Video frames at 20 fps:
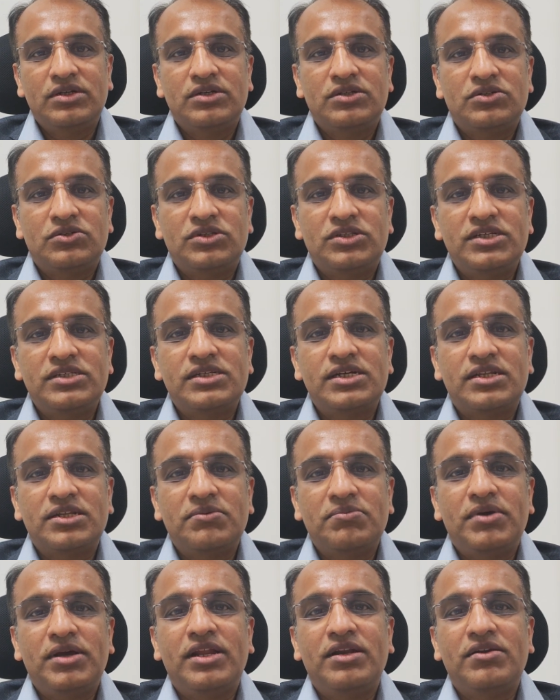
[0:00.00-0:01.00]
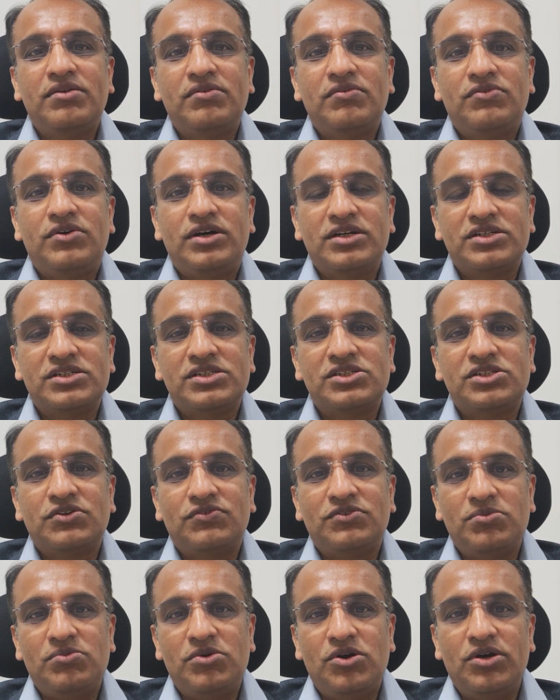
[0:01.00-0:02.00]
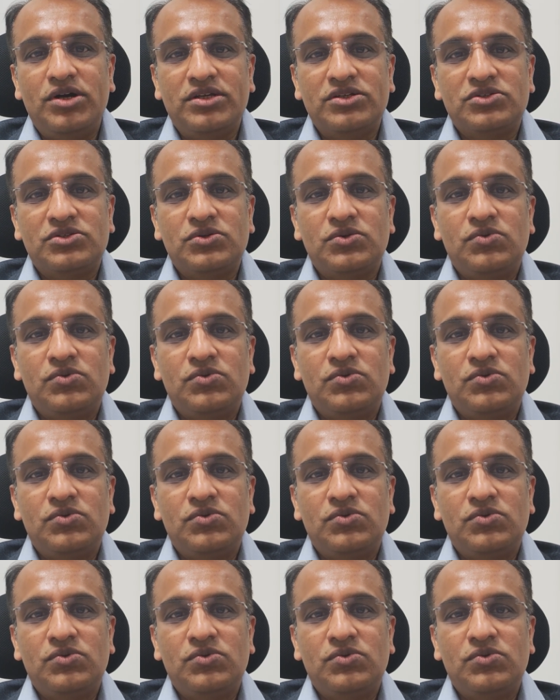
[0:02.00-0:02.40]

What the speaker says: So these are the main functions of the body. So